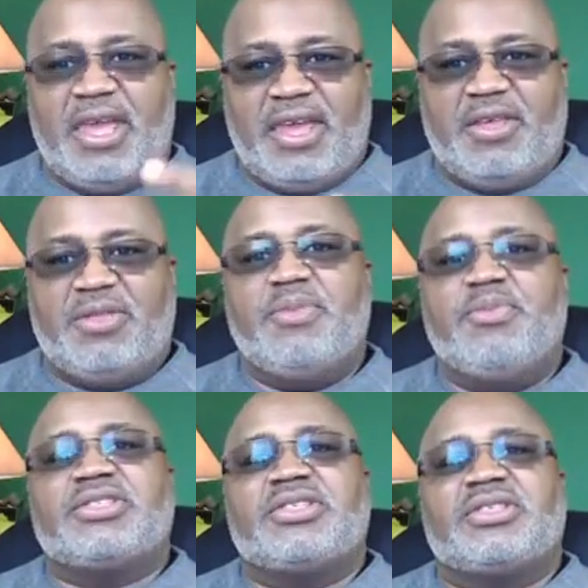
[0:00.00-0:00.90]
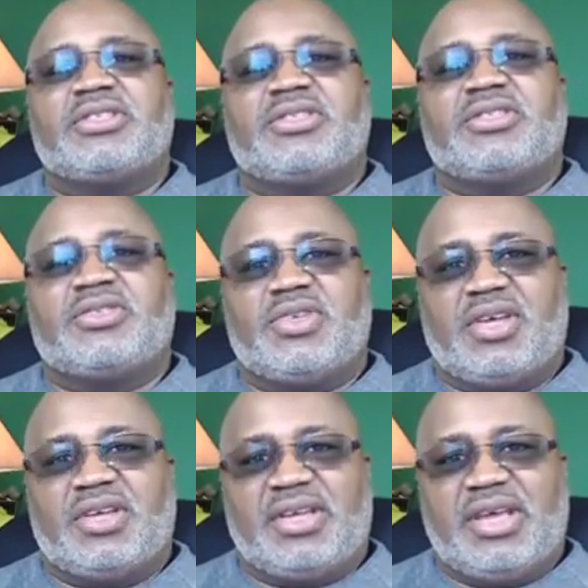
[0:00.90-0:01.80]
And the business
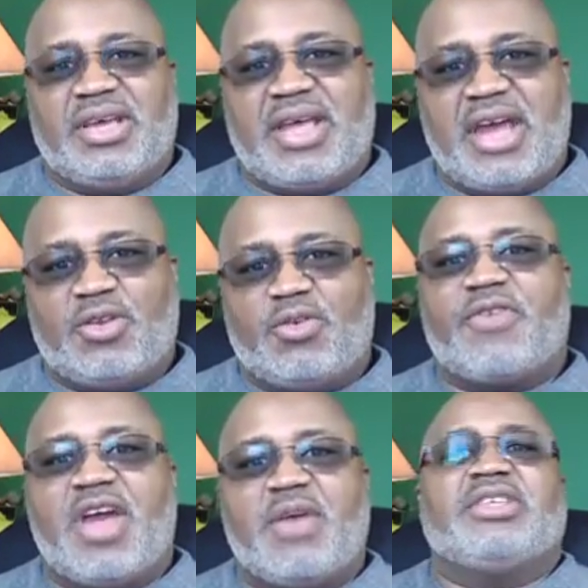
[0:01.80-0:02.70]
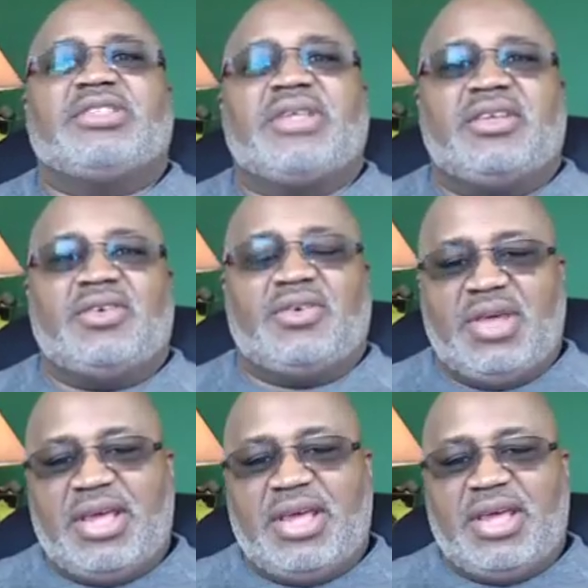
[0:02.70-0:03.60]
and, and God glorified me, extend you know,